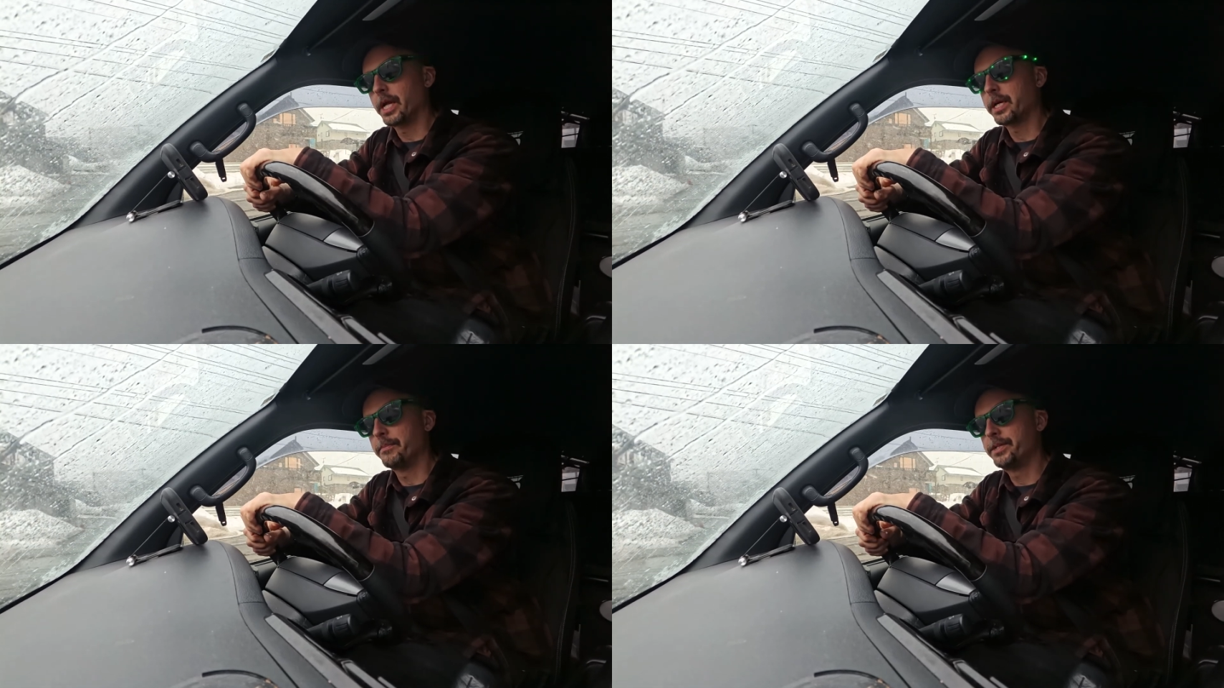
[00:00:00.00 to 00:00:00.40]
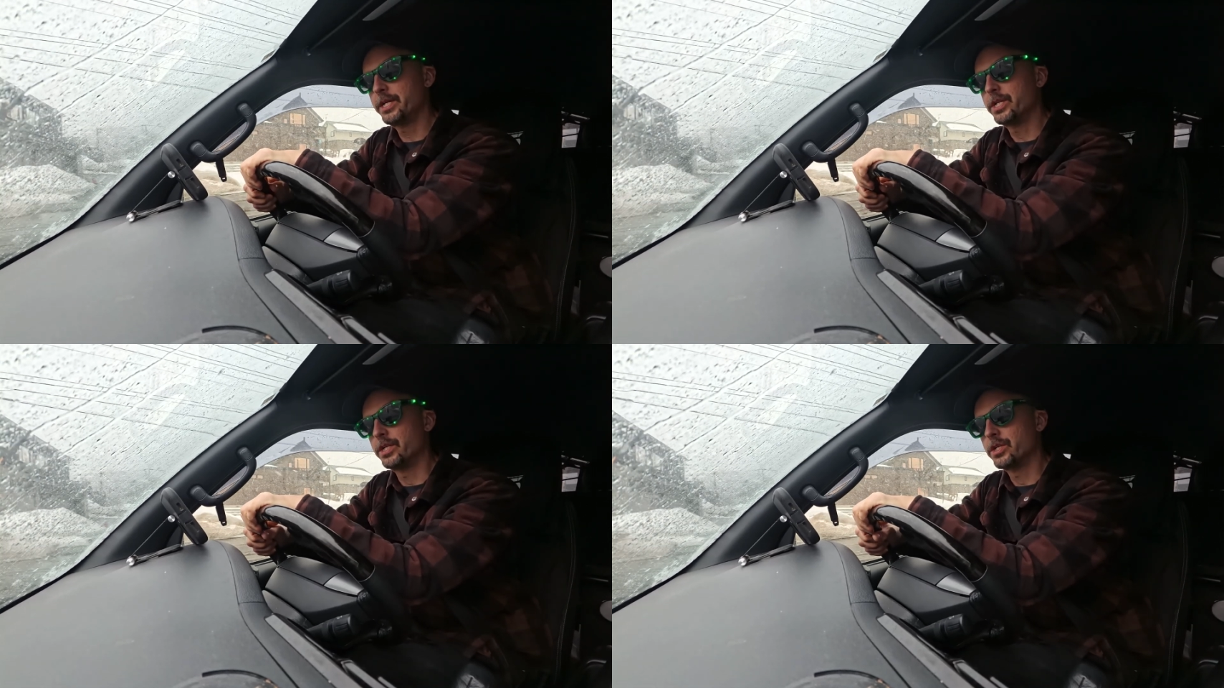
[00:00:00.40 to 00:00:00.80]

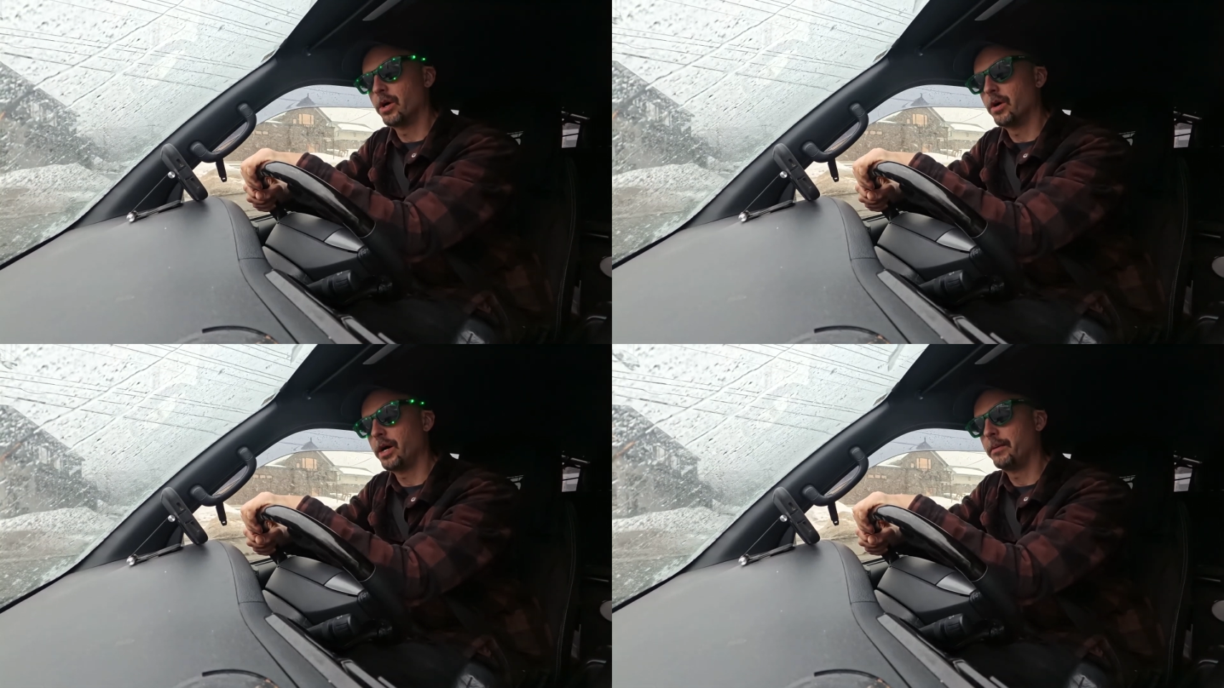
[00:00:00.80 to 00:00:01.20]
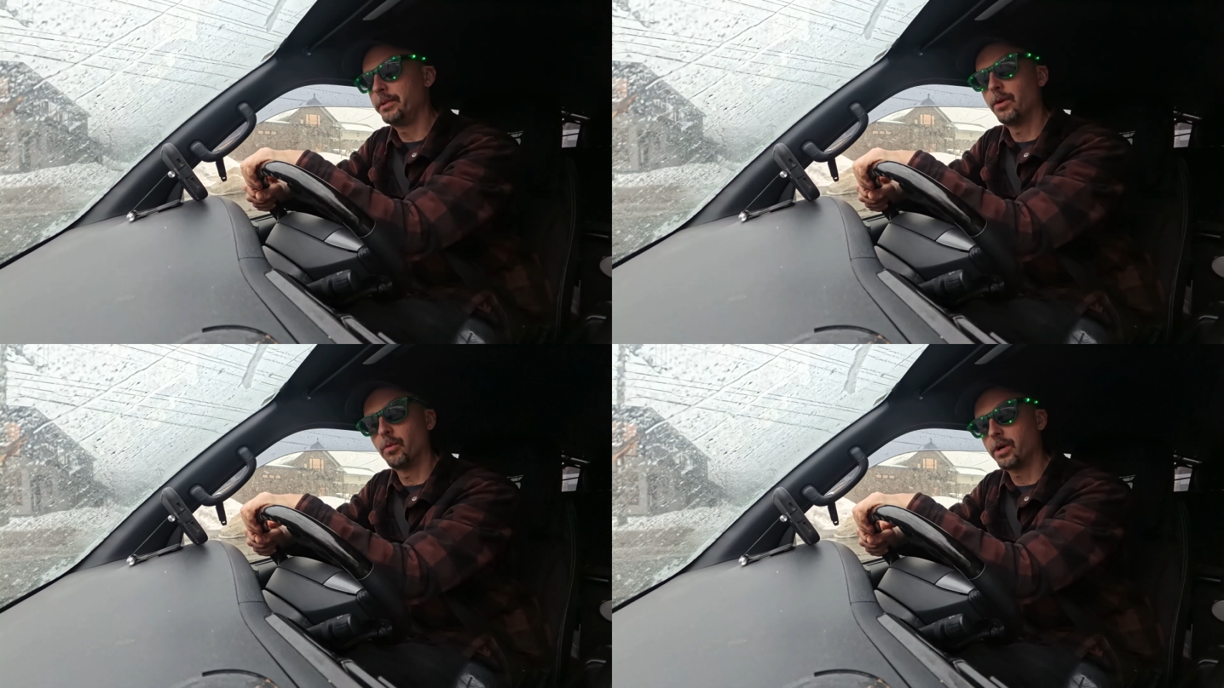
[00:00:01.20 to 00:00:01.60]
competition, so I'm
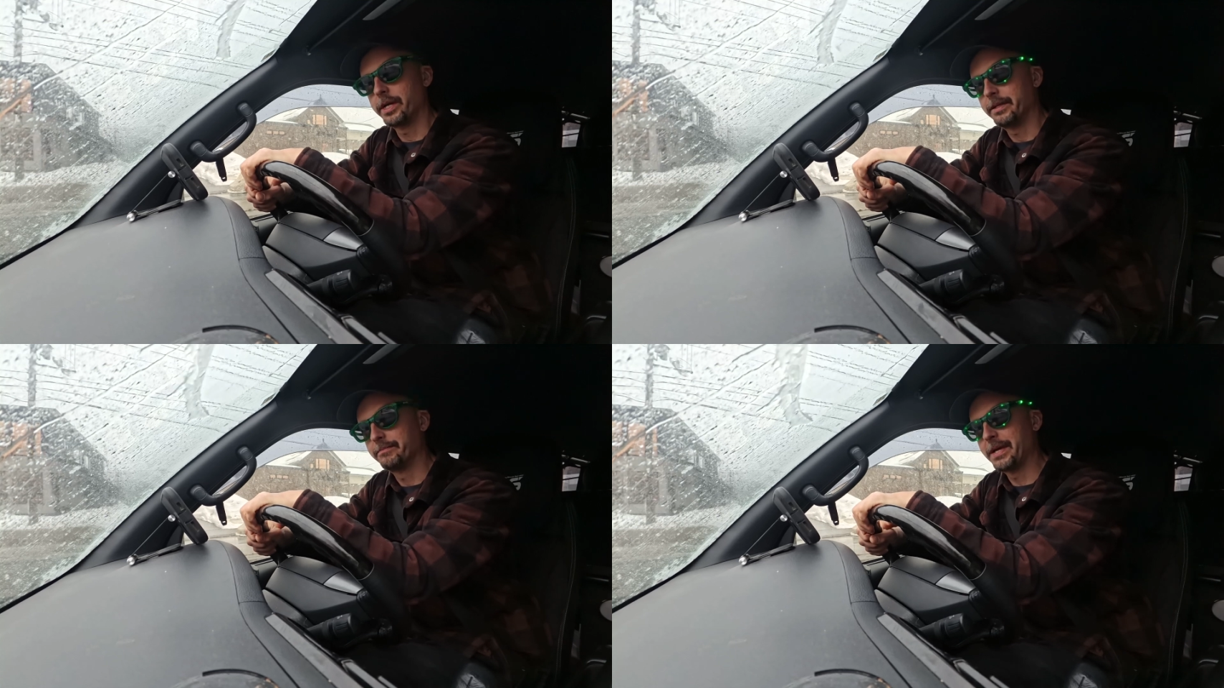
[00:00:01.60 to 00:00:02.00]
a little worried.